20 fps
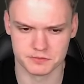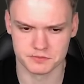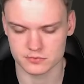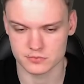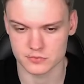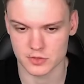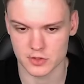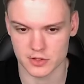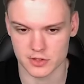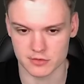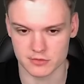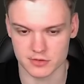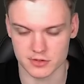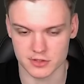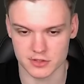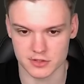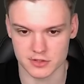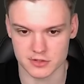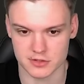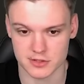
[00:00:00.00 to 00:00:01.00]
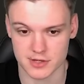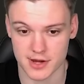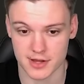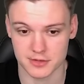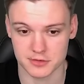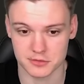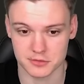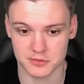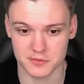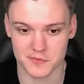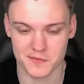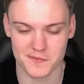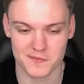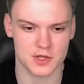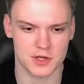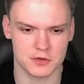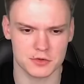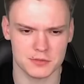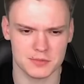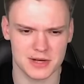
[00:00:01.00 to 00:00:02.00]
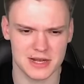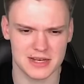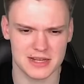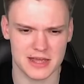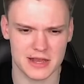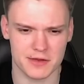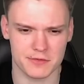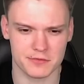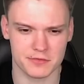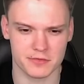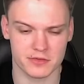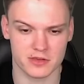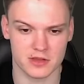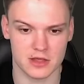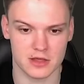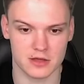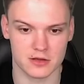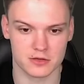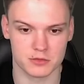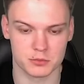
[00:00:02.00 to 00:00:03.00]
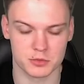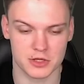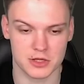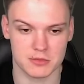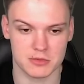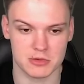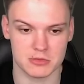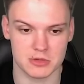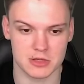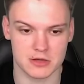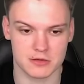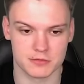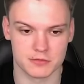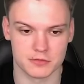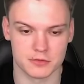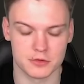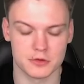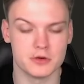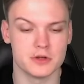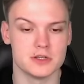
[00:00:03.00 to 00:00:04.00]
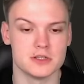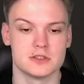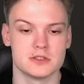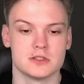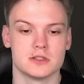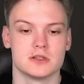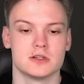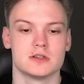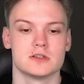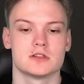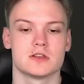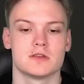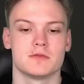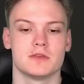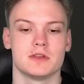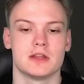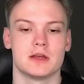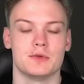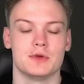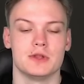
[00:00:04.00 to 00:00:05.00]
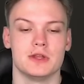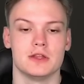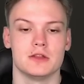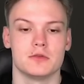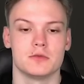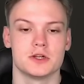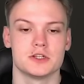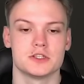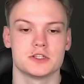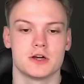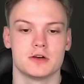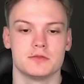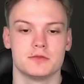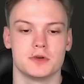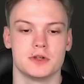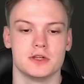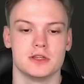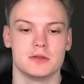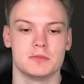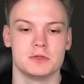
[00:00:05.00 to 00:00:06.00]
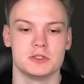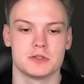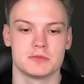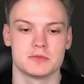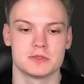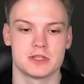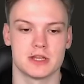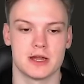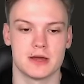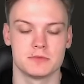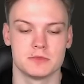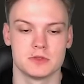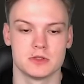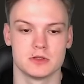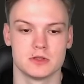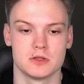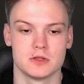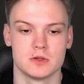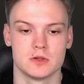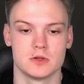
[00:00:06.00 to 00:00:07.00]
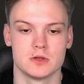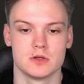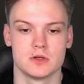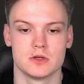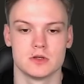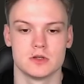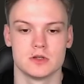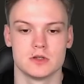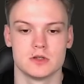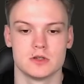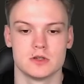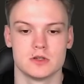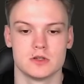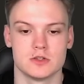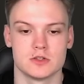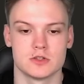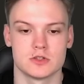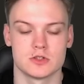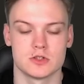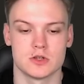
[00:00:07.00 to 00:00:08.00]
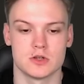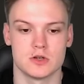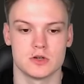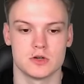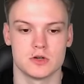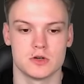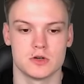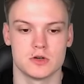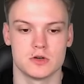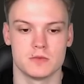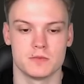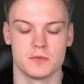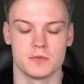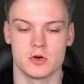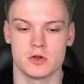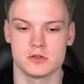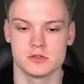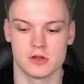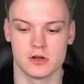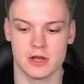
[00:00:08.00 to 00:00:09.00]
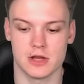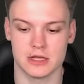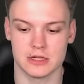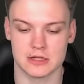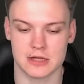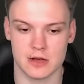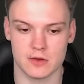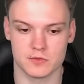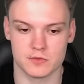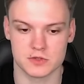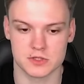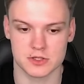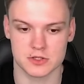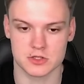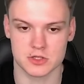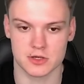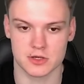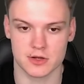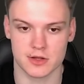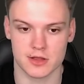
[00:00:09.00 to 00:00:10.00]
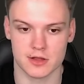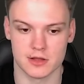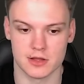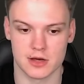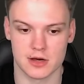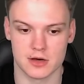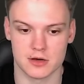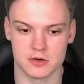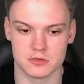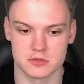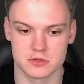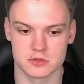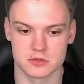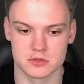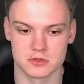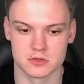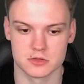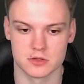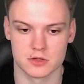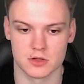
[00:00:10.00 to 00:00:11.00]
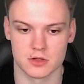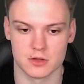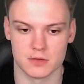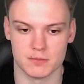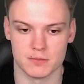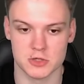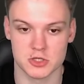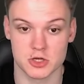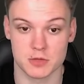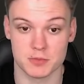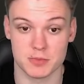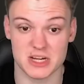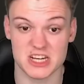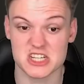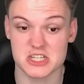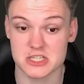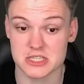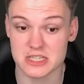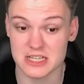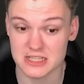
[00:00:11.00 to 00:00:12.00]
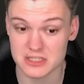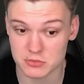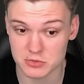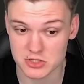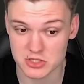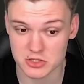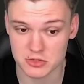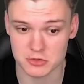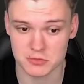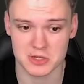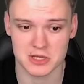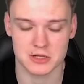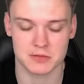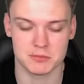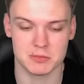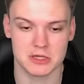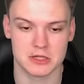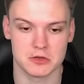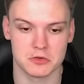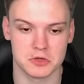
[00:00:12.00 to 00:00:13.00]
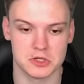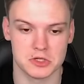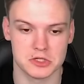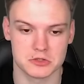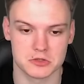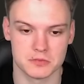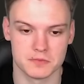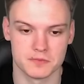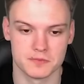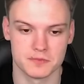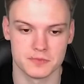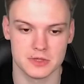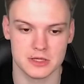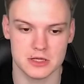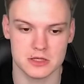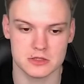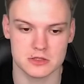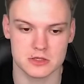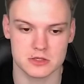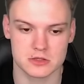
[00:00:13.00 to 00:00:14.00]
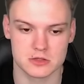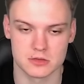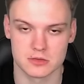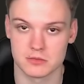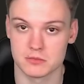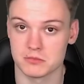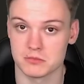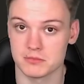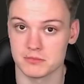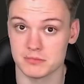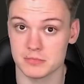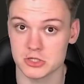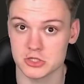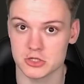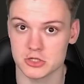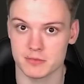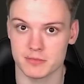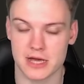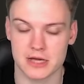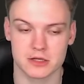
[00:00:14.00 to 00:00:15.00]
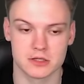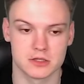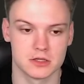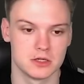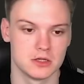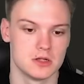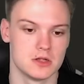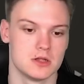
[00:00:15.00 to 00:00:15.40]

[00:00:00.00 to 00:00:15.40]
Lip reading: not even gonna try to. So I could play Knight F6, but then maybe F4 is something that we need to watch out for, and the bishop's trapped. So also like Knight F6 generally allows Bishop H6, which could be a bit annoying. So easiest, Bishop back,